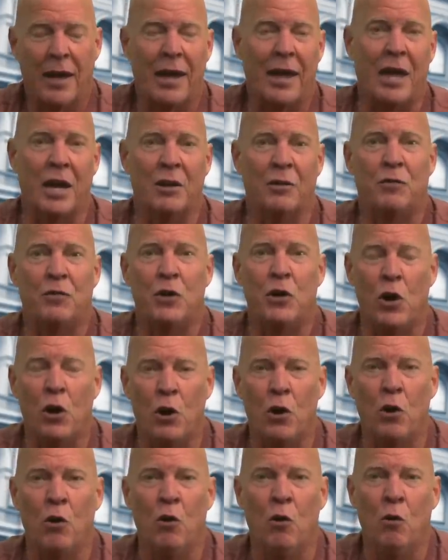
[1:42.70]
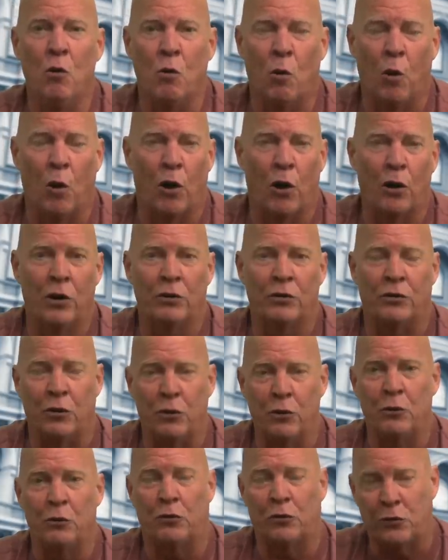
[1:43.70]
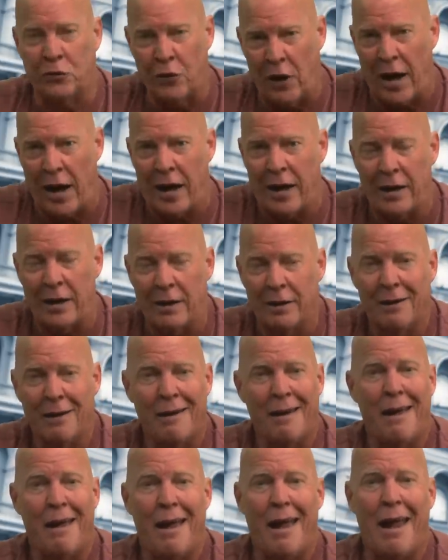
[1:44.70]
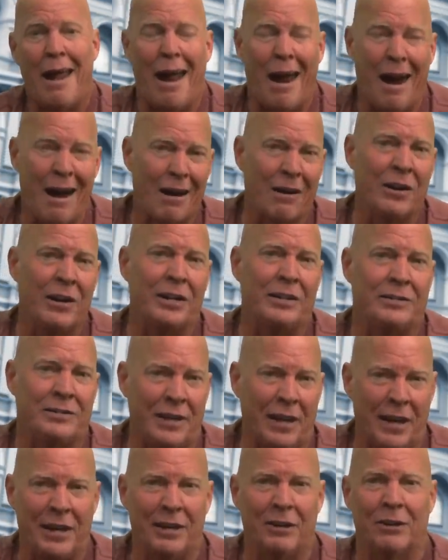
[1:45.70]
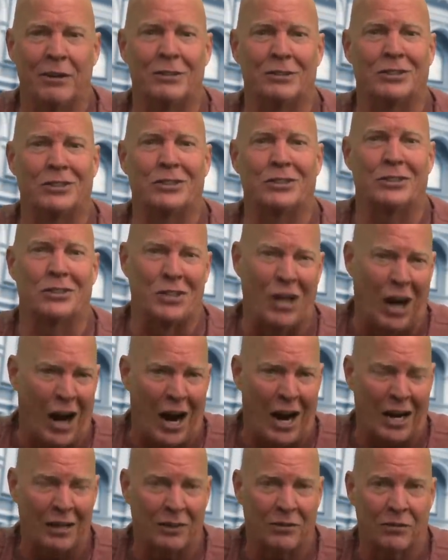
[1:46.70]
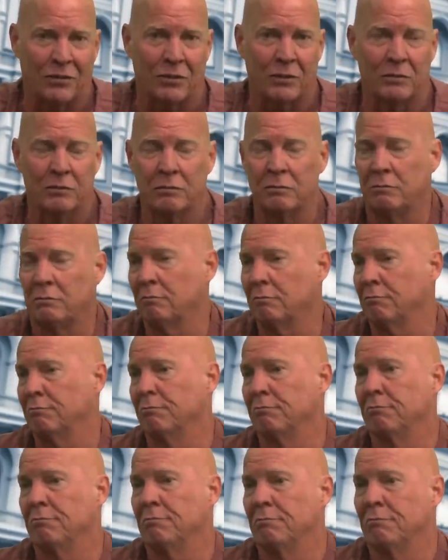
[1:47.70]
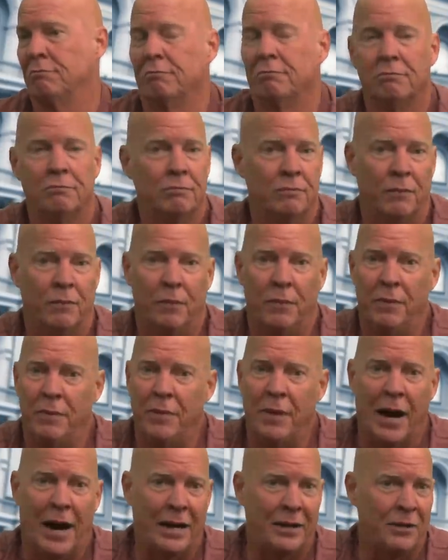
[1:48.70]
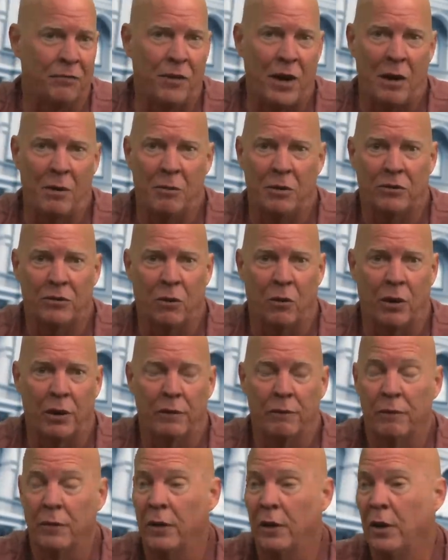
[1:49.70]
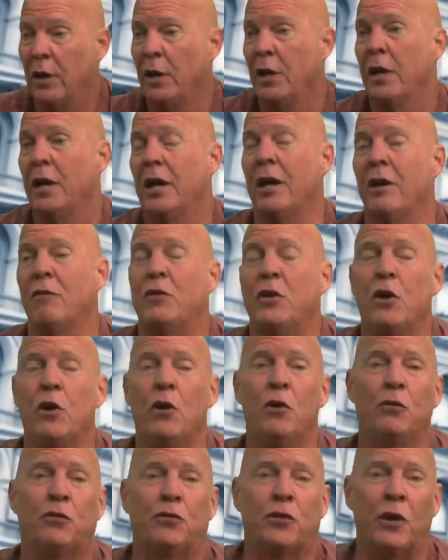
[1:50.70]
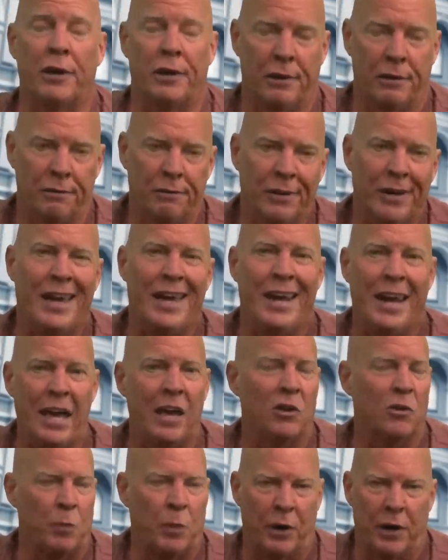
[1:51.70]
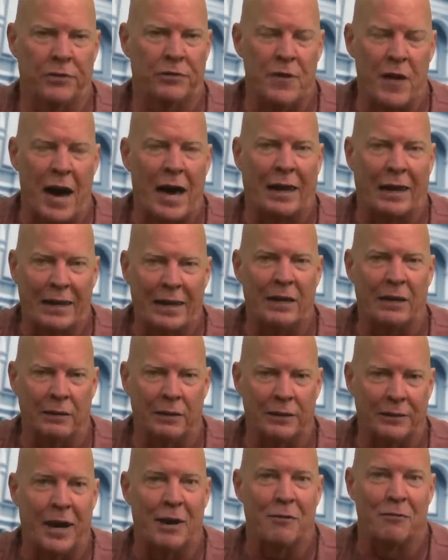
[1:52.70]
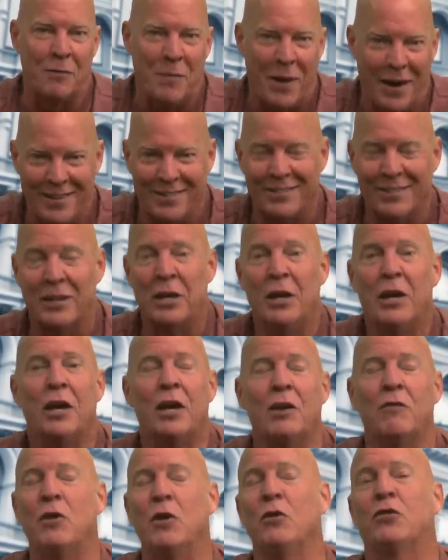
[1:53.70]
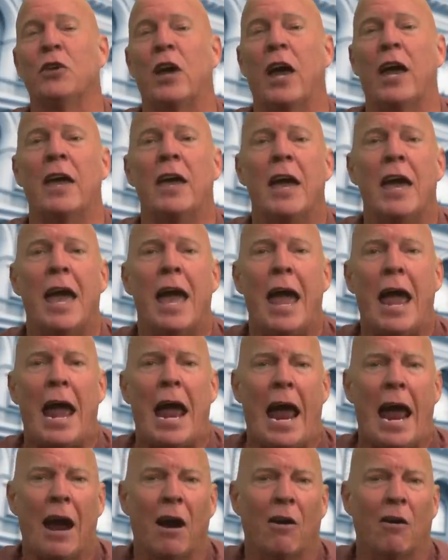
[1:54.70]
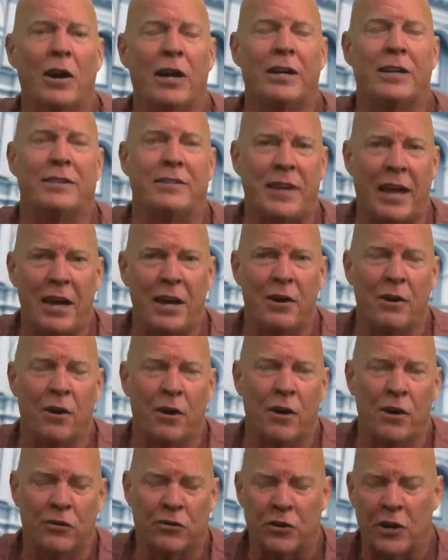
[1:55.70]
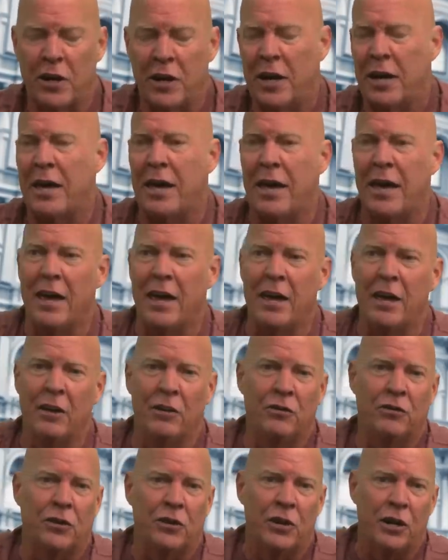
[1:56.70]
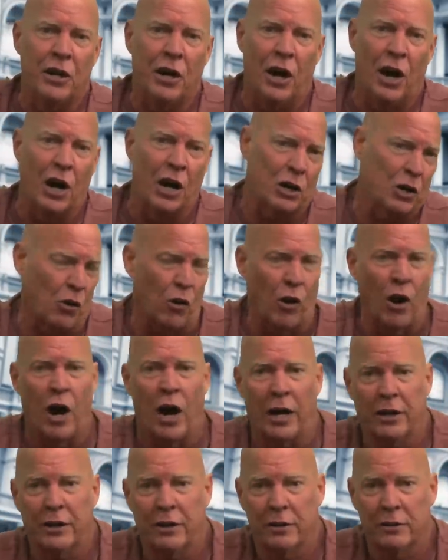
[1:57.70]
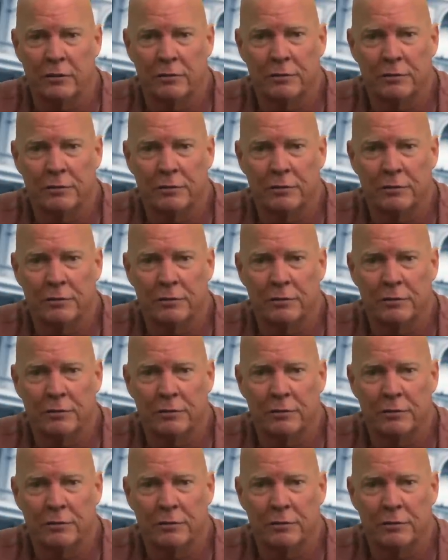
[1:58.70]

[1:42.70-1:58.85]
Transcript: If you were to say, Eric Deters sucks, not defamatory. If you say, it is, but it's not legally defamation. If you say, Eric Deters is a crook.